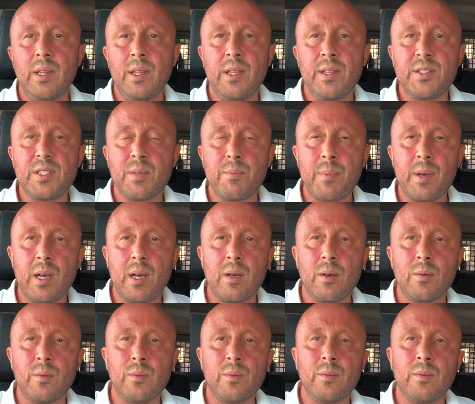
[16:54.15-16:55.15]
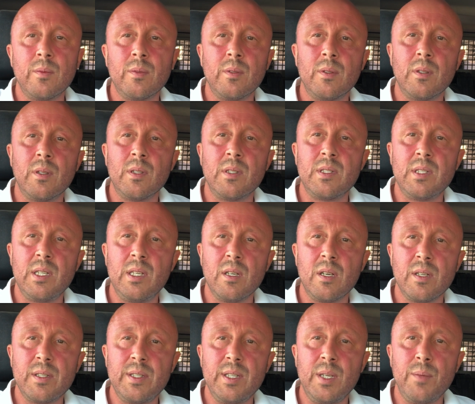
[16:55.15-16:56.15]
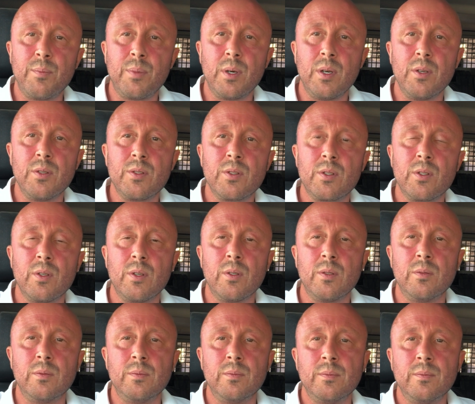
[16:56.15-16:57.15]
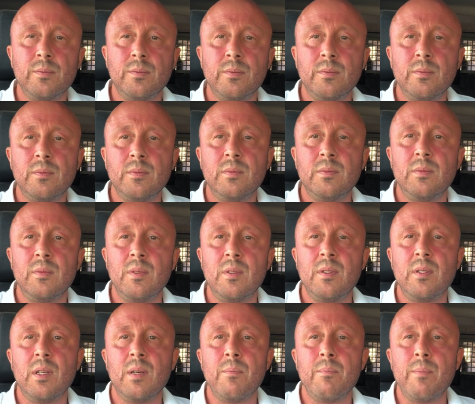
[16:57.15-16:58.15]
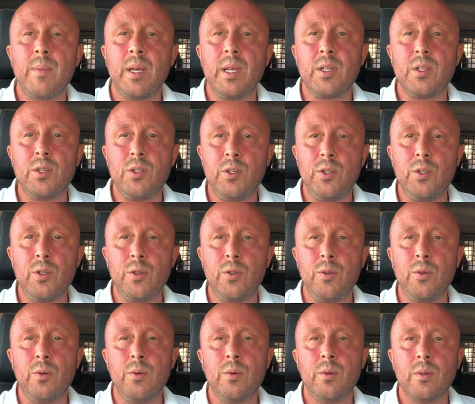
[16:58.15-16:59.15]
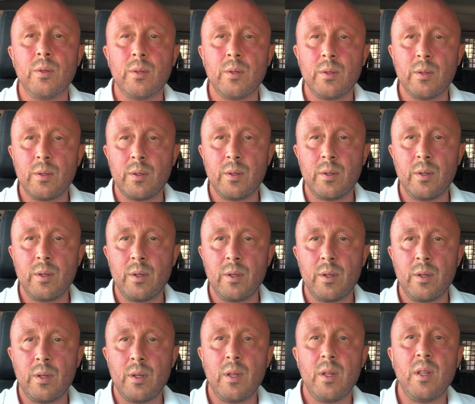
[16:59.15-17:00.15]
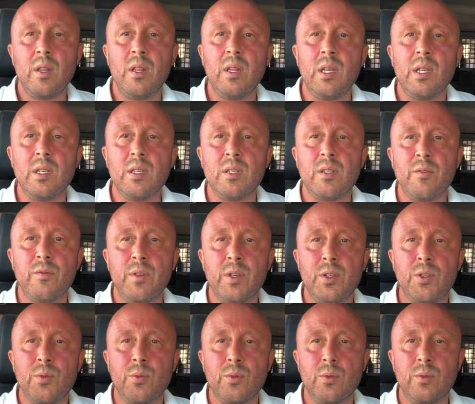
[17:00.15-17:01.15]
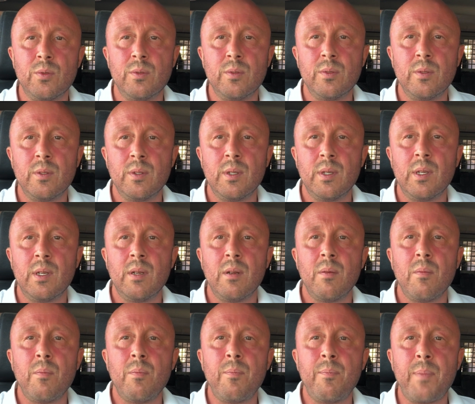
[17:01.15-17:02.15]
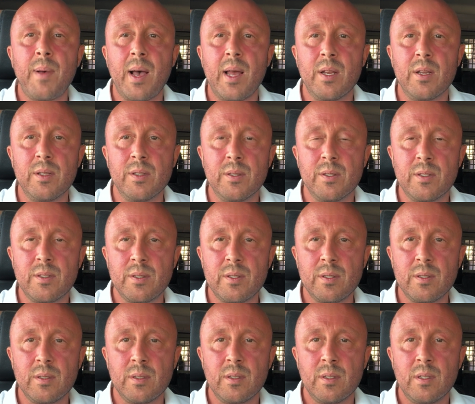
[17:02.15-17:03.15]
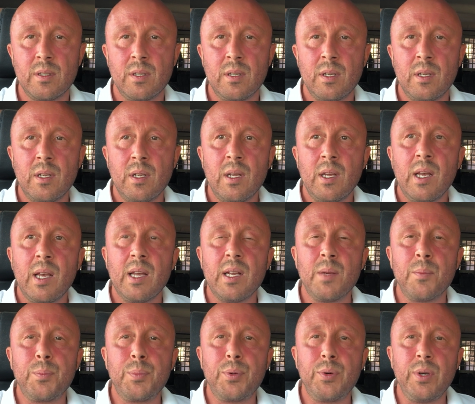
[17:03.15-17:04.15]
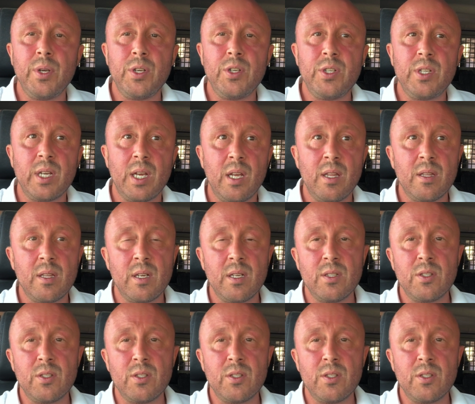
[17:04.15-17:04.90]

It's about a TRT protocol that makes you, the individual, balanced and appreciate that